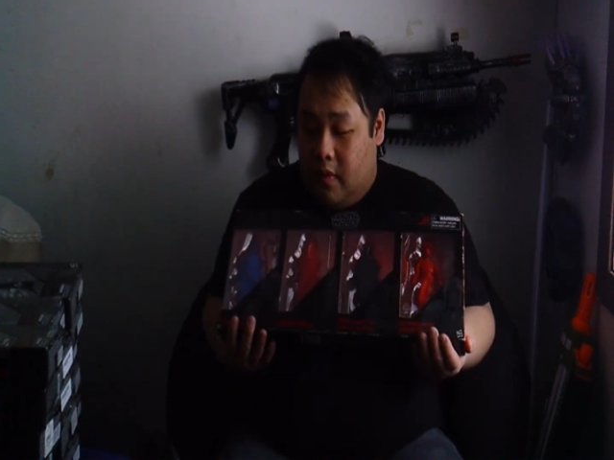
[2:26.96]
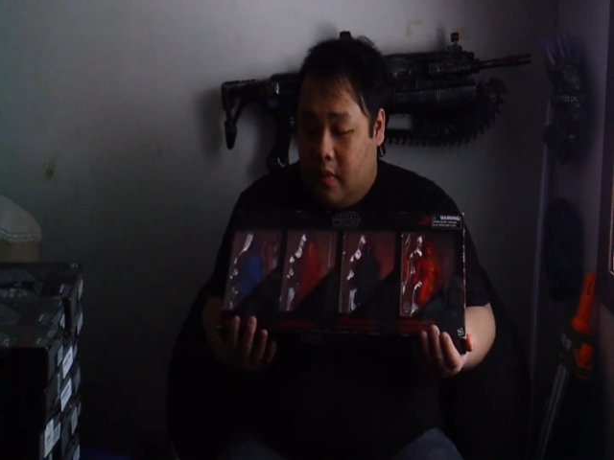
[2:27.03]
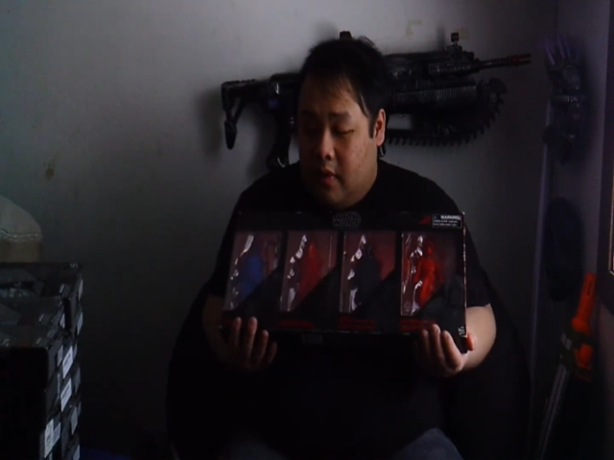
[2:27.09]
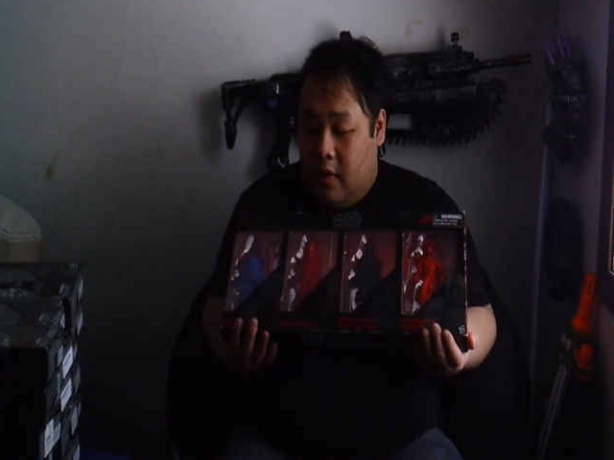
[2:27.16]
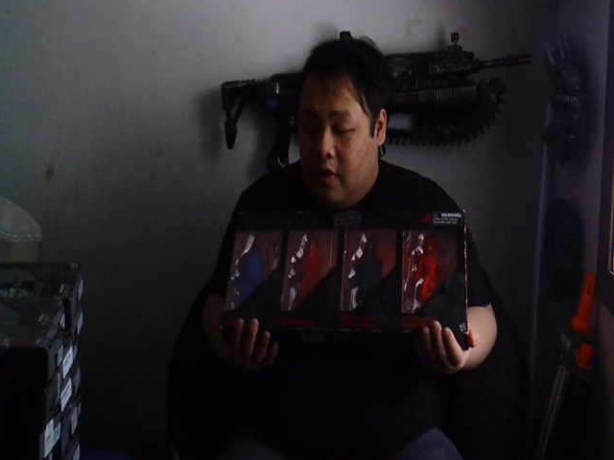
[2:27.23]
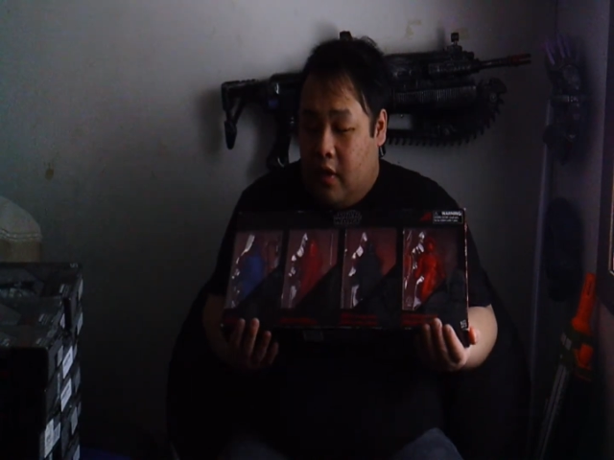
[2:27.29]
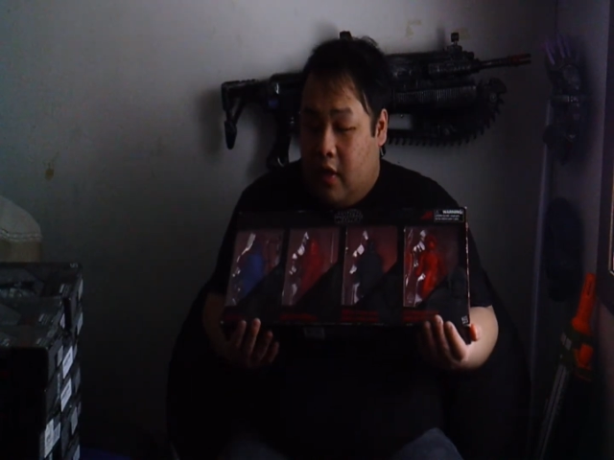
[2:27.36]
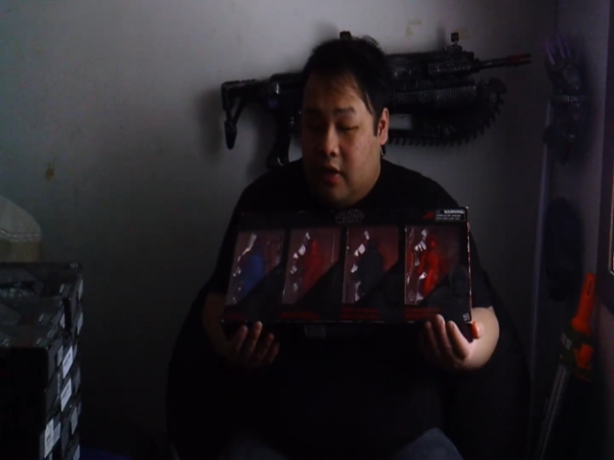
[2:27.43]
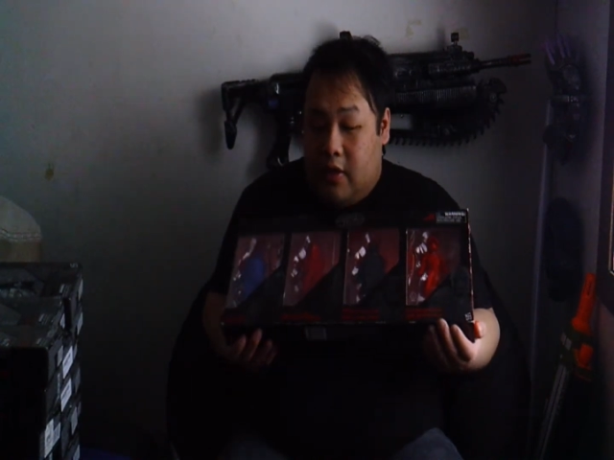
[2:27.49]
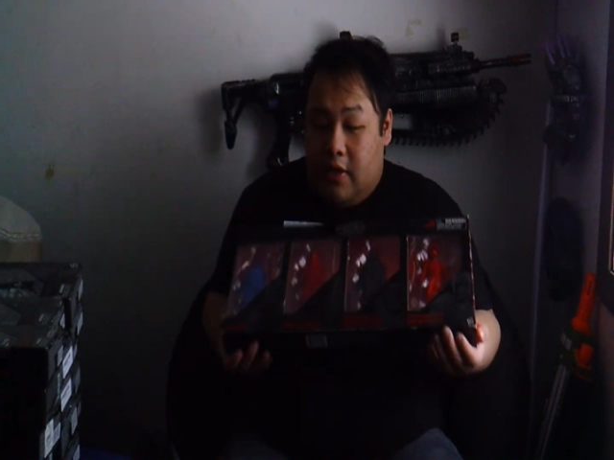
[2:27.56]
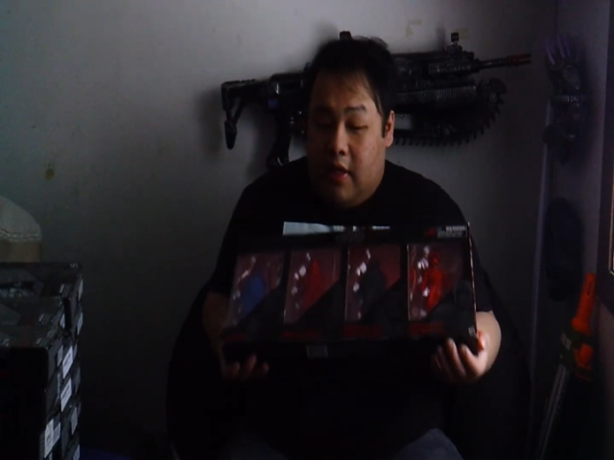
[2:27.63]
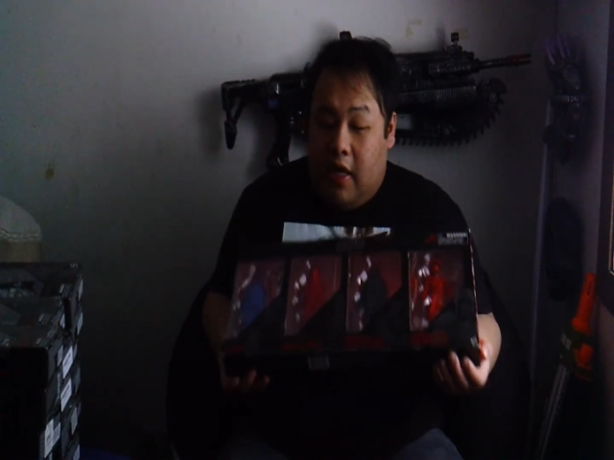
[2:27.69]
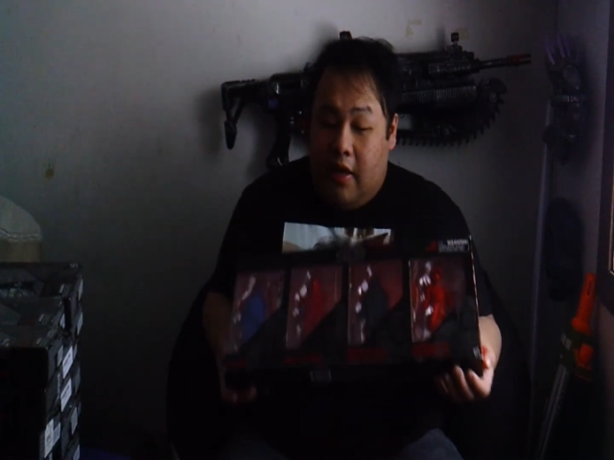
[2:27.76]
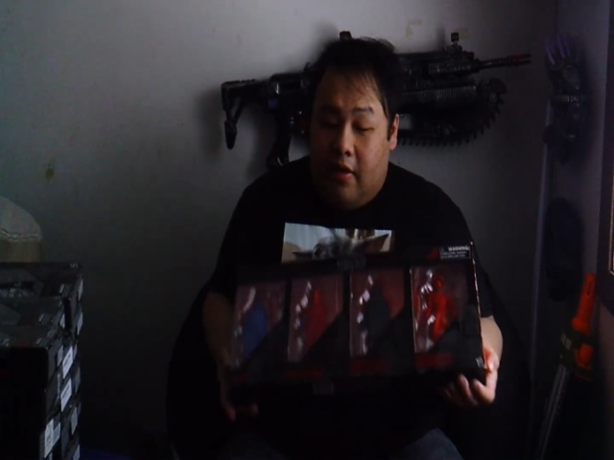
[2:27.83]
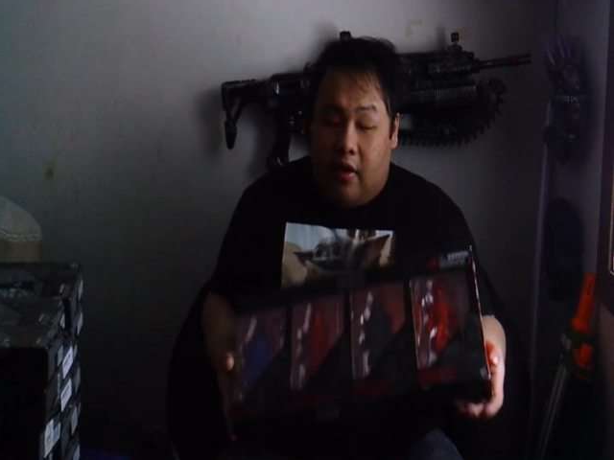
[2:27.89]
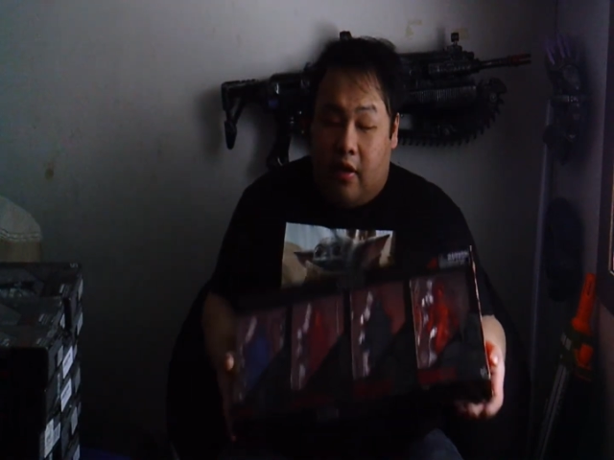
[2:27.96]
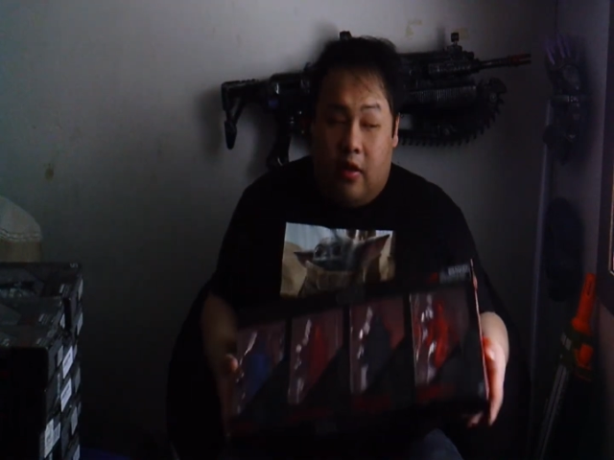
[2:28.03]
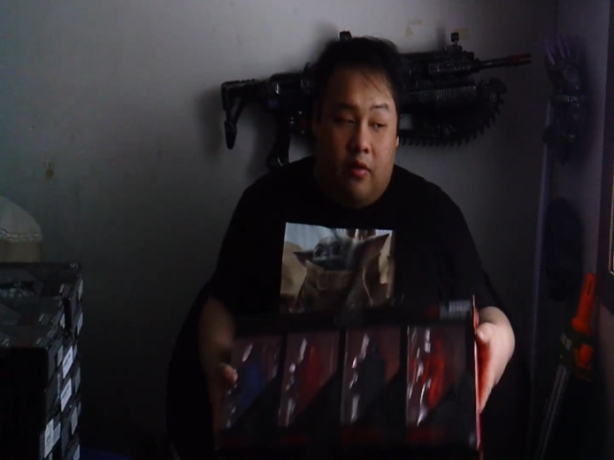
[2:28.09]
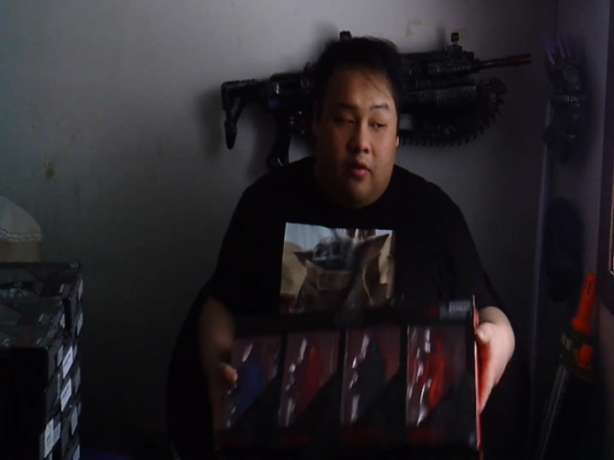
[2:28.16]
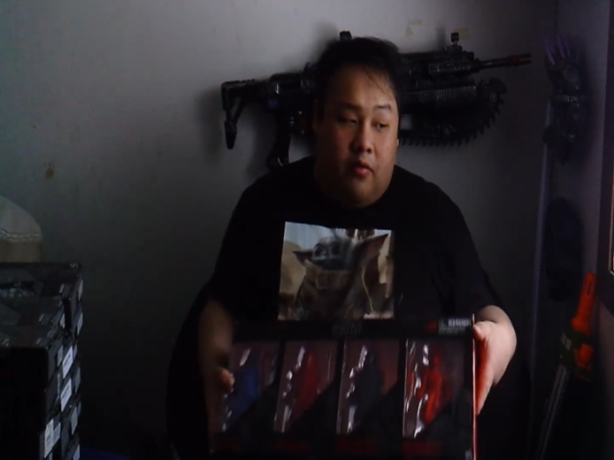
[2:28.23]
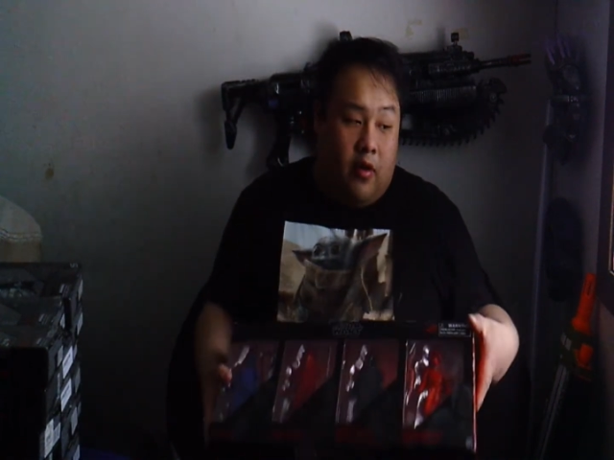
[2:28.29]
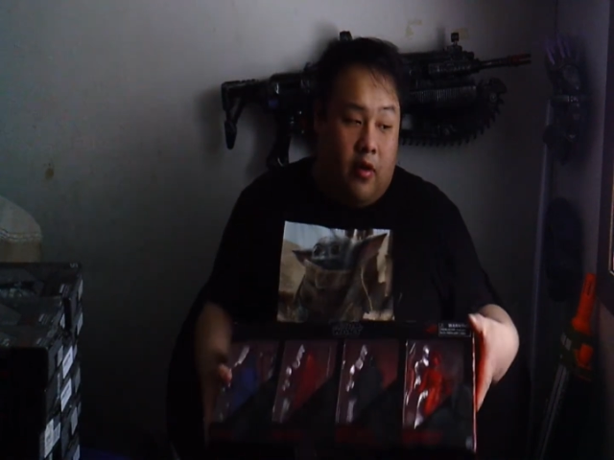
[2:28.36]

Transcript: During the end of the Clone Wars,